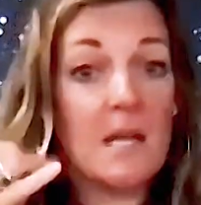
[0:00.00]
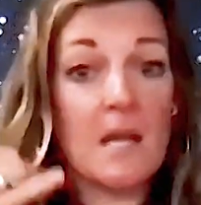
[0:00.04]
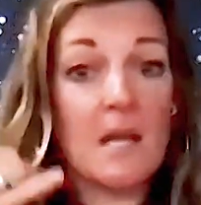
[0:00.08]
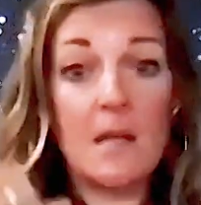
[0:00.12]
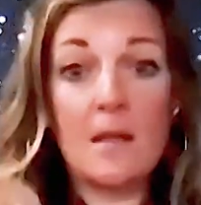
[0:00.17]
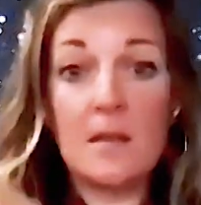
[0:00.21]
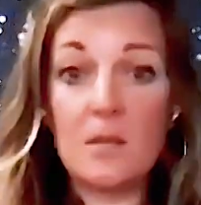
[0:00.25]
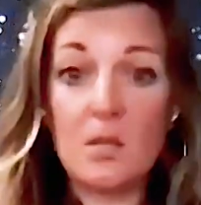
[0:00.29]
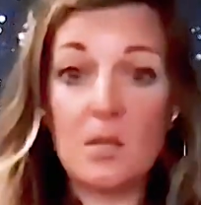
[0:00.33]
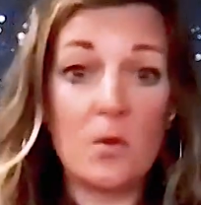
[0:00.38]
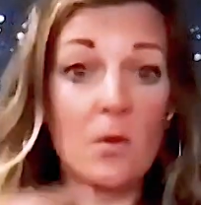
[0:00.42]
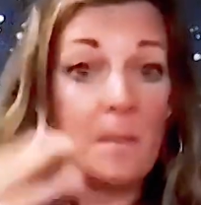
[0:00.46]

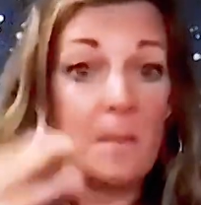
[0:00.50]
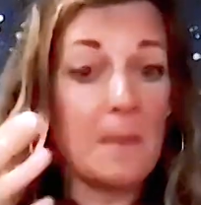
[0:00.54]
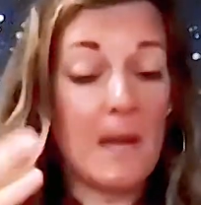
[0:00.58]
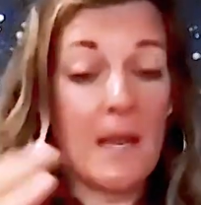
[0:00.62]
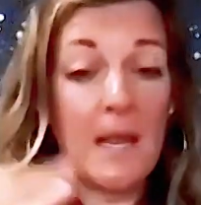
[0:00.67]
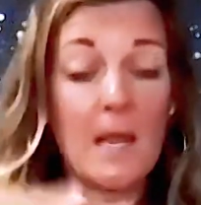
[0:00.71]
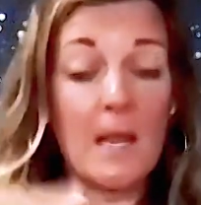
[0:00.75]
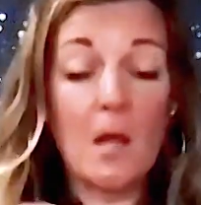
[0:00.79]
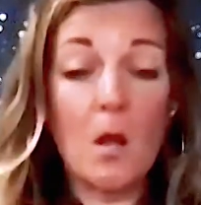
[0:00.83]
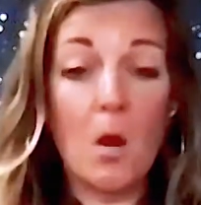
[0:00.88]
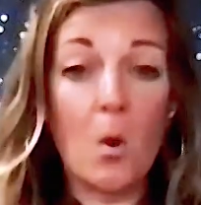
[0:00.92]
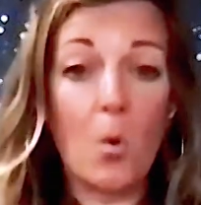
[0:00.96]
Jessica,
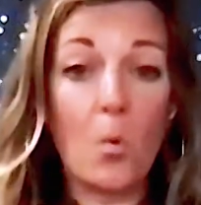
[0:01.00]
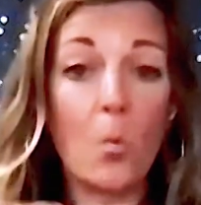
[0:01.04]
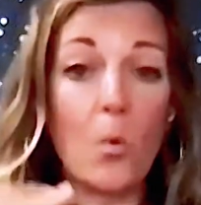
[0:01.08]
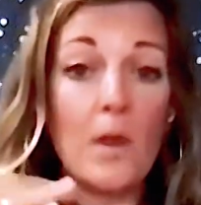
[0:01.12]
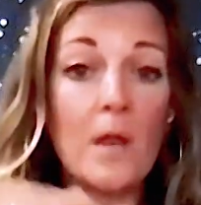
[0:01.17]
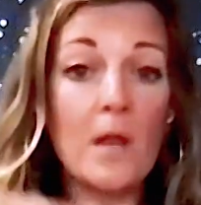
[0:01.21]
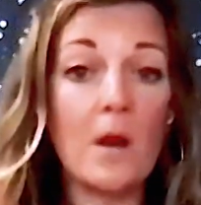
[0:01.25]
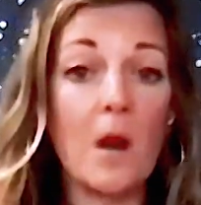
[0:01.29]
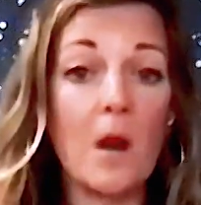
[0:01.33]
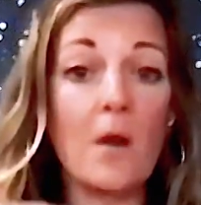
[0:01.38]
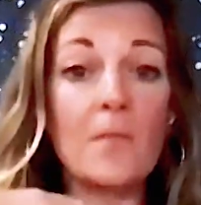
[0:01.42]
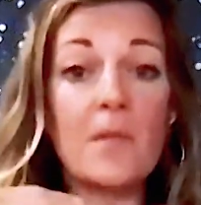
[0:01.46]
you and
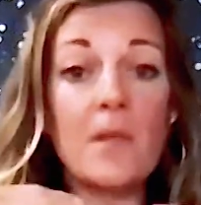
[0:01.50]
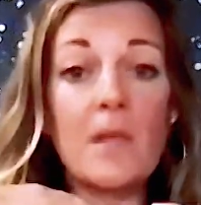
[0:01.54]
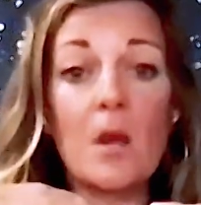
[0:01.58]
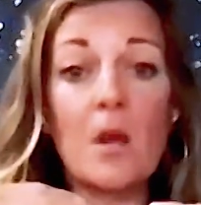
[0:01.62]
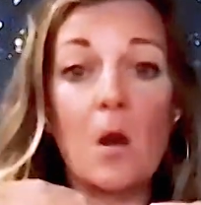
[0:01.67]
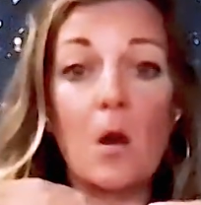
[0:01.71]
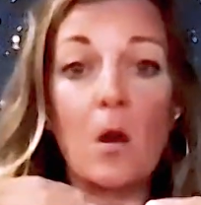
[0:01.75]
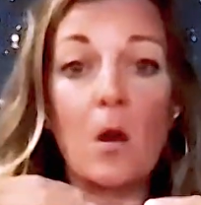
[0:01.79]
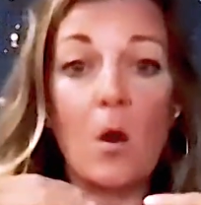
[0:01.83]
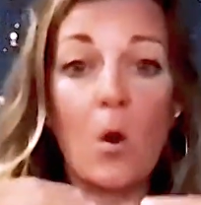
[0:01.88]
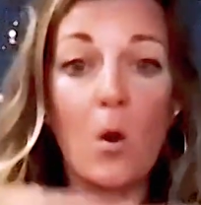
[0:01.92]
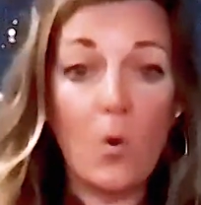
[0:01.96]
me, we
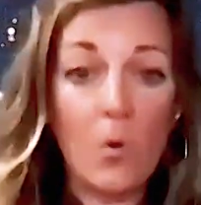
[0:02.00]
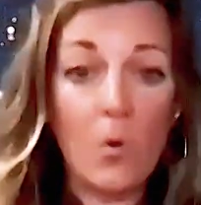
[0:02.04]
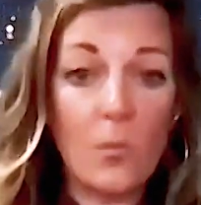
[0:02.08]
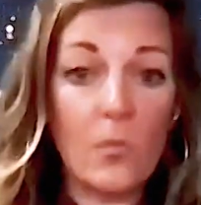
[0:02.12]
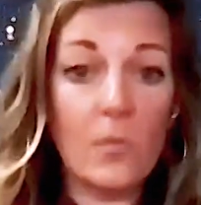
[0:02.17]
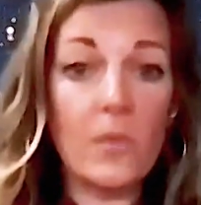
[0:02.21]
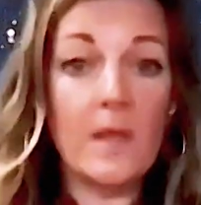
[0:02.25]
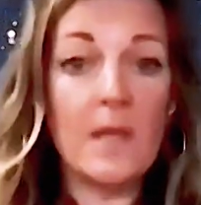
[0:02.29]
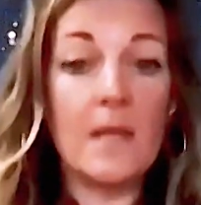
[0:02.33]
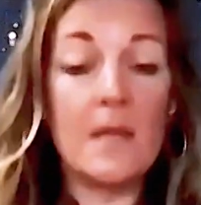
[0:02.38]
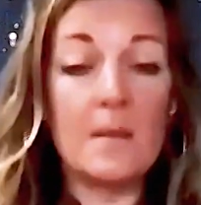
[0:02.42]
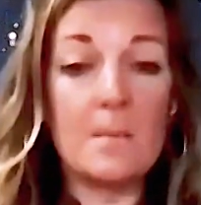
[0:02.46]
are the
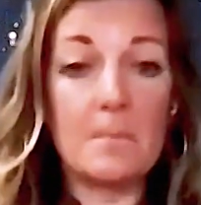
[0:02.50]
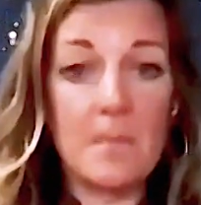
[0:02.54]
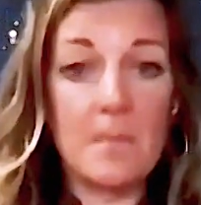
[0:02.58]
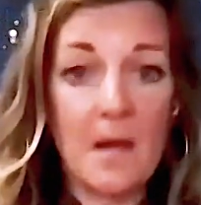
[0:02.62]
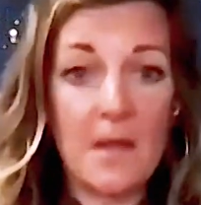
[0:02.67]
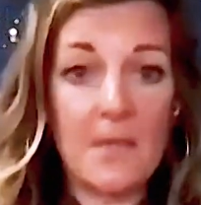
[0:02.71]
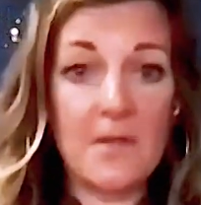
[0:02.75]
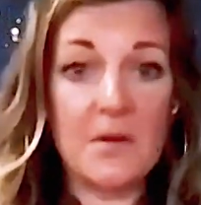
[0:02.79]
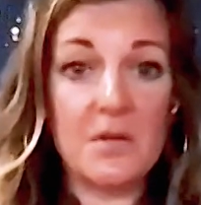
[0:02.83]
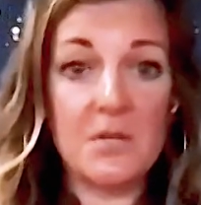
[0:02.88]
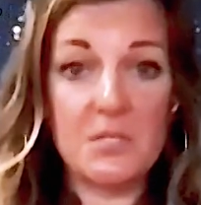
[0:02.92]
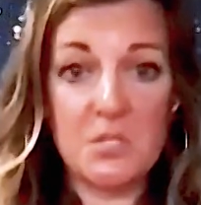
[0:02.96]

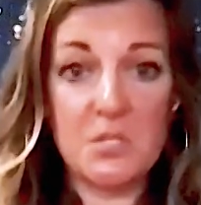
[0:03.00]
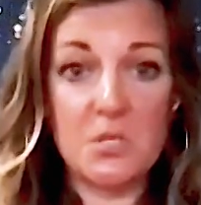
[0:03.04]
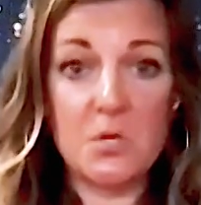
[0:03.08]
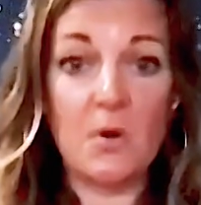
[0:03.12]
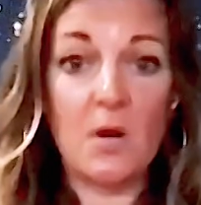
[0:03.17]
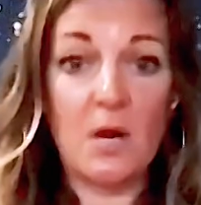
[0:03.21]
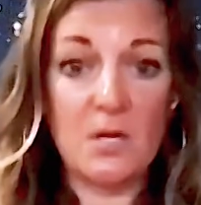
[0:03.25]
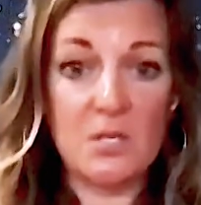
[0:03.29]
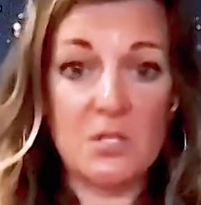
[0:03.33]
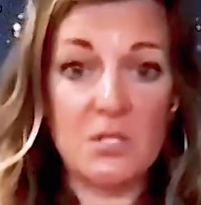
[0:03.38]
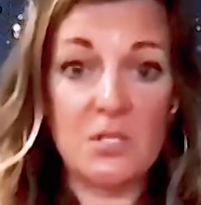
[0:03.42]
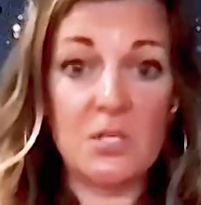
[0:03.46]
only
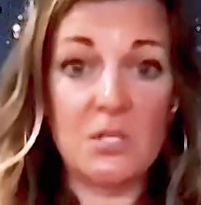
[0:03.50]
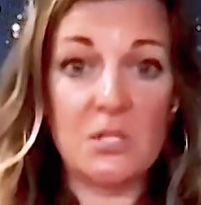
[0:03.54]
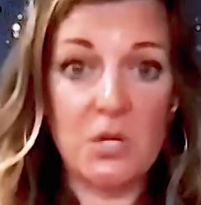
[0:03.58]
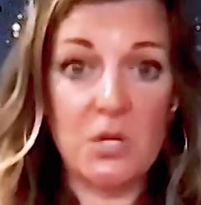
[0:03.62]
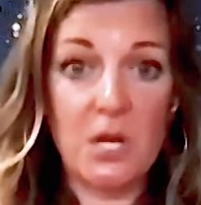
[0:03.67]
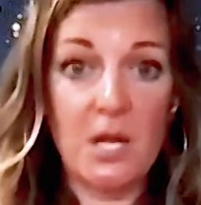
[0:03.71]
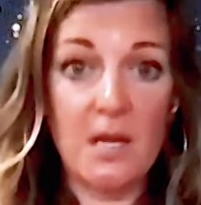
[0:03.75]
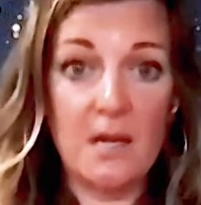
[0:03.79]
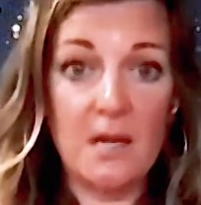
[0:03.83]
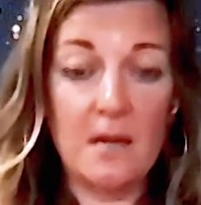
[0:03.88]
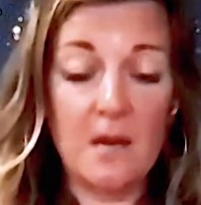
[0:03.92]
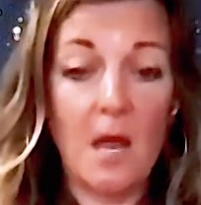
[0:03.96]
mothers to our
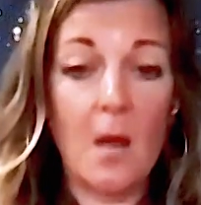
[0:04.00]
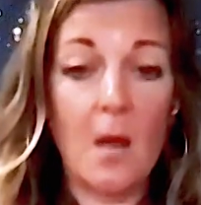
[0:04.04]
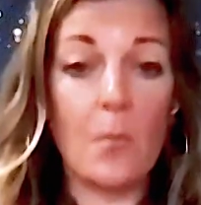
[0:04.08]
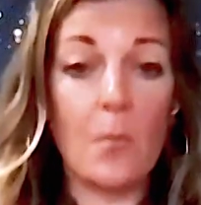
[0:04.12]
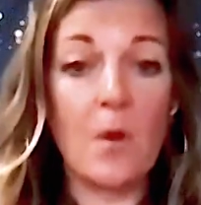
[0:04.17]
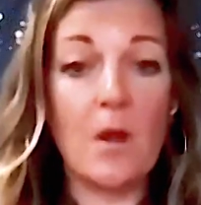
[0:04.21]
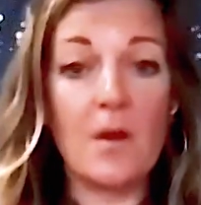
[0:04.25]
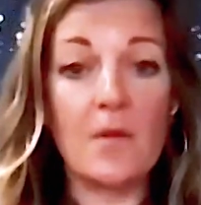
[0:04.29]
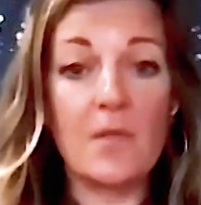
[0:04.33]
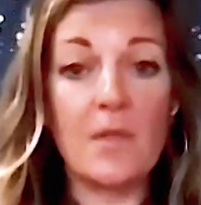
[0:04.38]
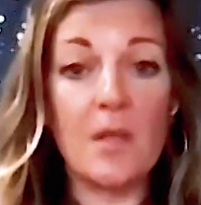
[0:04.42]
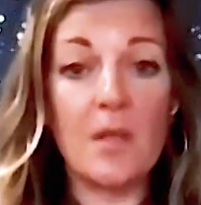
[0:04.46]

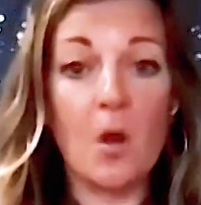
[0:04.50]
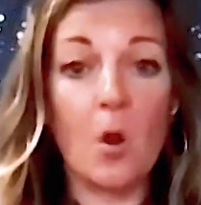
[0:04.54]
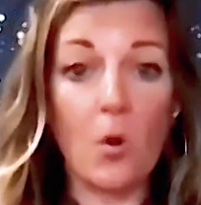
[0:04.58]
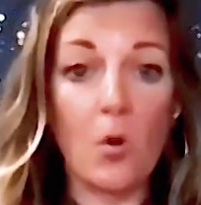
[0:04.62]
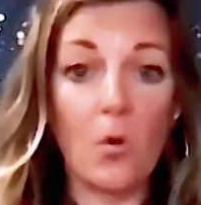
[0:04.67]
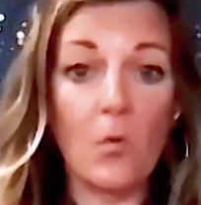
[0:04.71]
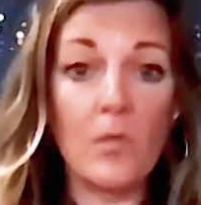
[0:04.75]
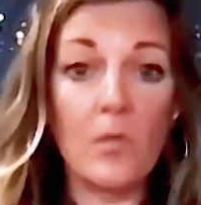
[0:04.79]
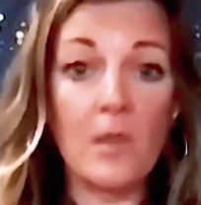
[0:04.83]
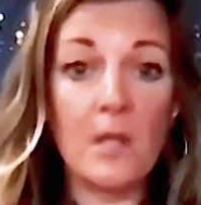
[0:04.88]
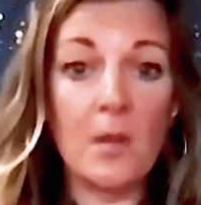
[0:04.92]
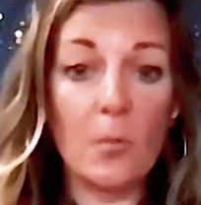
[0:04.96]
children, and we are
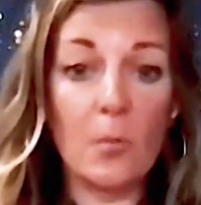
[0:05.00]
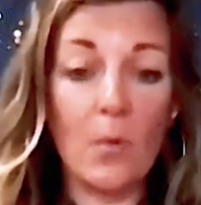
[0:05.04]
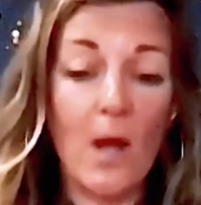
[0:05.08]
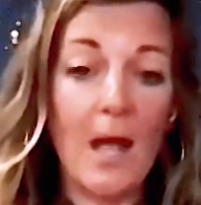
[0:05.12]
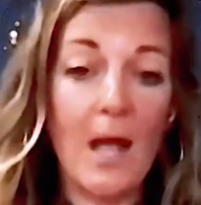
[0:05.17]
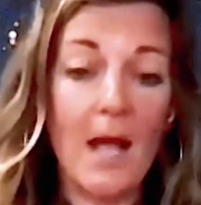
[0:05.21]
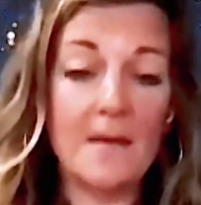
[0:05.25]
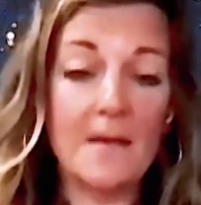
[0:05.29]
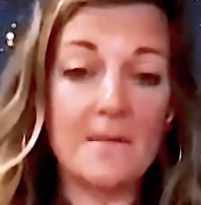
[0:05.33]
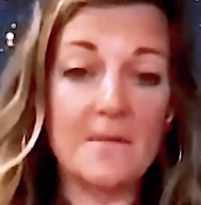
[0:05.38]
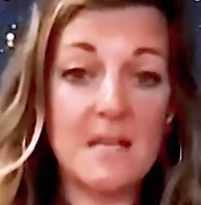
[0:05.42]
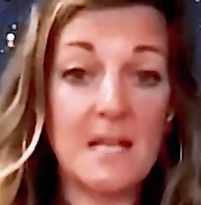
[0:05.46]
the
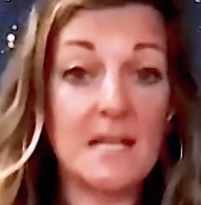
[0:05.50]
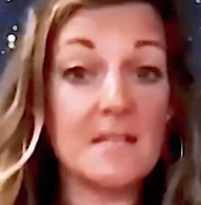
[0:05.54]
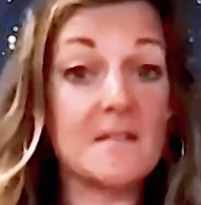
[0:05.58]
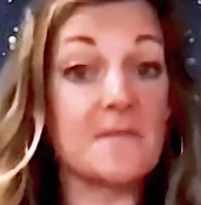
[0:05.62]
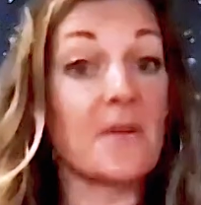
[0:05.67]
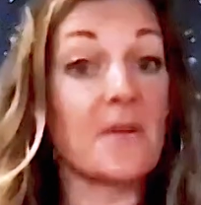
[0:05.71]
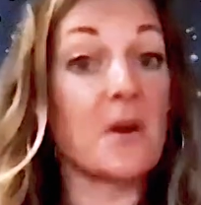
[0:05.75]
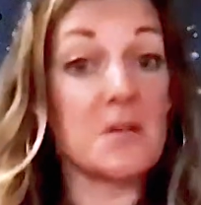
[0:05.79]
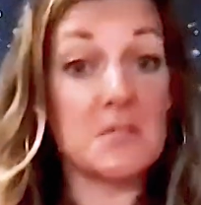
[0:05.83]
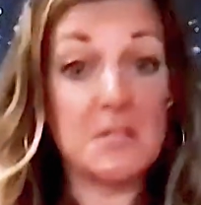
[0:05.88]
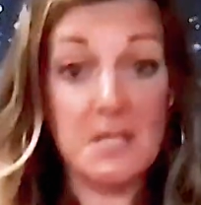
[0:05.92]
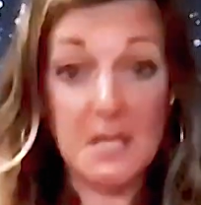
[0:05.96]
only
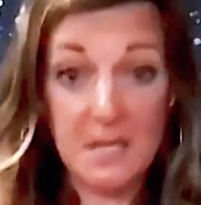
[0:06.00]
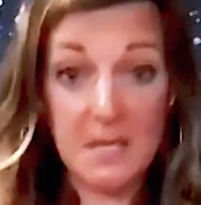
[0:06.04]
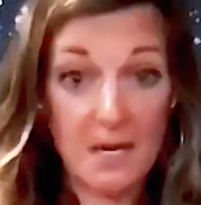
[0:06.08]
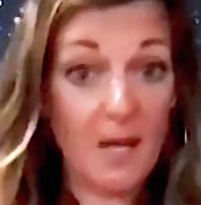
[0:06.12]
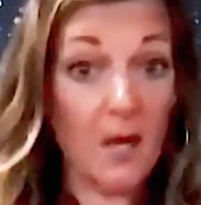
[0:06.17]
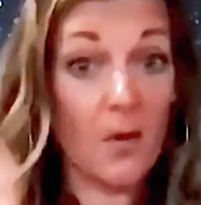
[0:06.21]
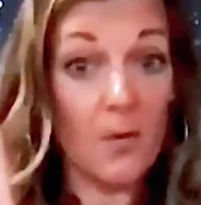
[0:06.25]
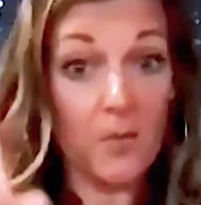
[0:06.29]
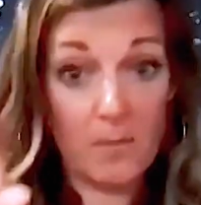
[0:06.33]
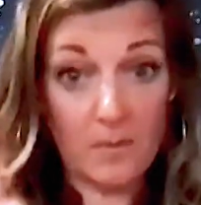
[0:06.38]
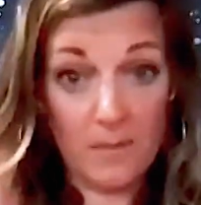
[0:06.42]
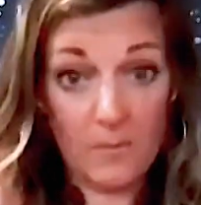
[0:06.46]
wives, as far
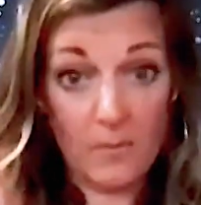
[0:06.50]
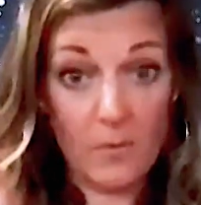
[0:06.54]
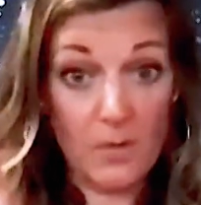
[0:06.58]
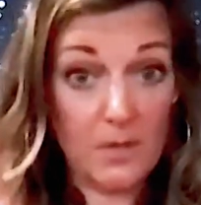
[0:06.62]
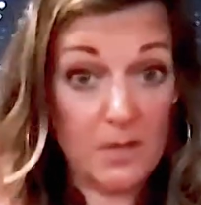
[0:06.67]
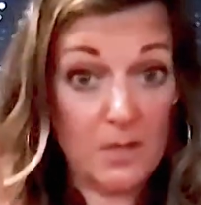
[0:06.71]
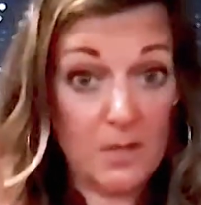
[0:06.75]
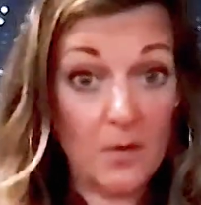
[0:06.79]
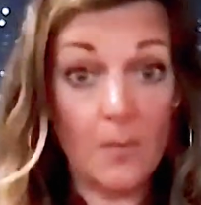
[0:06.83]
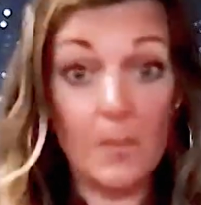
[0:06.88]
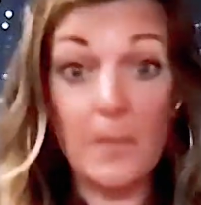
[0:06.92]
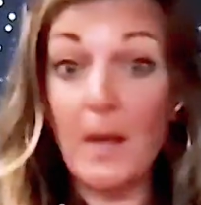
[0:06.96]
as I know,
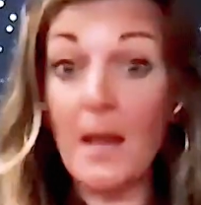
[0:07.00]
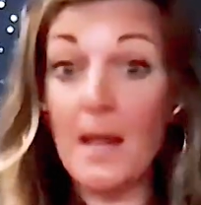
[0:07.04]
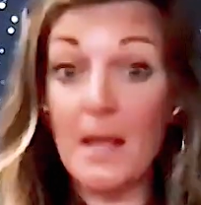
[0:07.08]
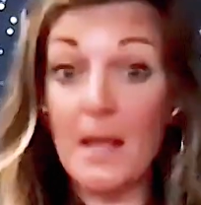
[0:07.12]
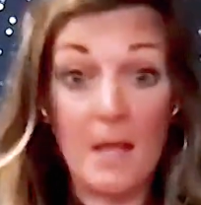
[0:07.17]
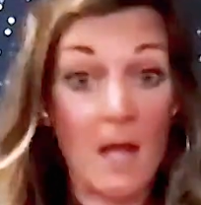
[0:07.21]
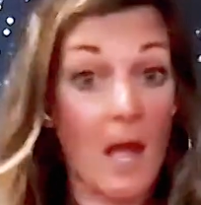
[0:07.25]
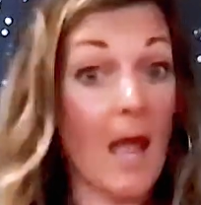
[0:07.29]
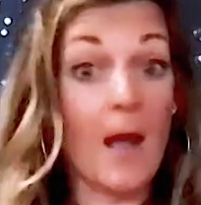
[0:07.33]
with you.